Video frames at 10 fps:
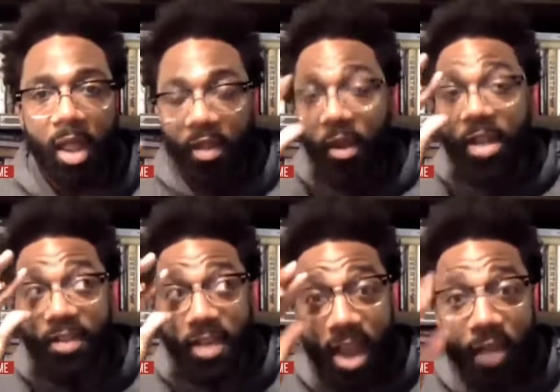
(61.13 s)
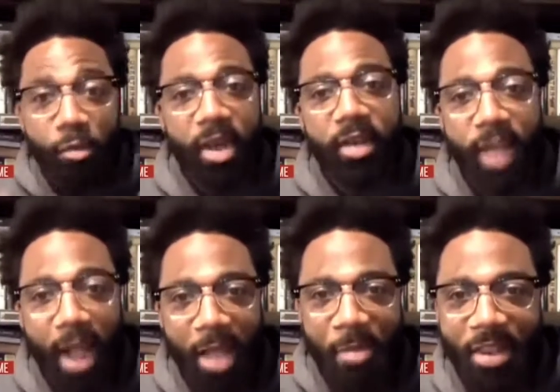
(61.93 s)
There has never been a
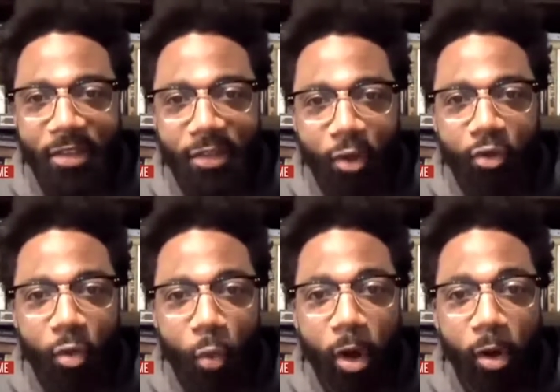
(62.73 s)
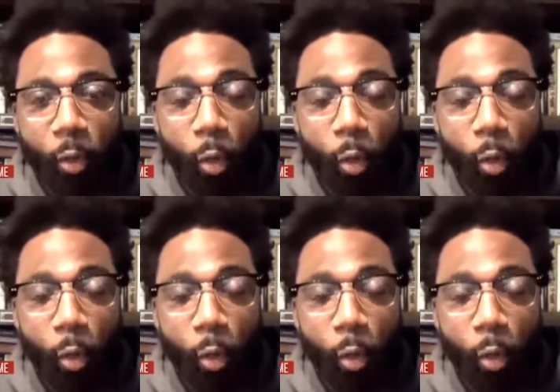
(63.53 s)
time in this country where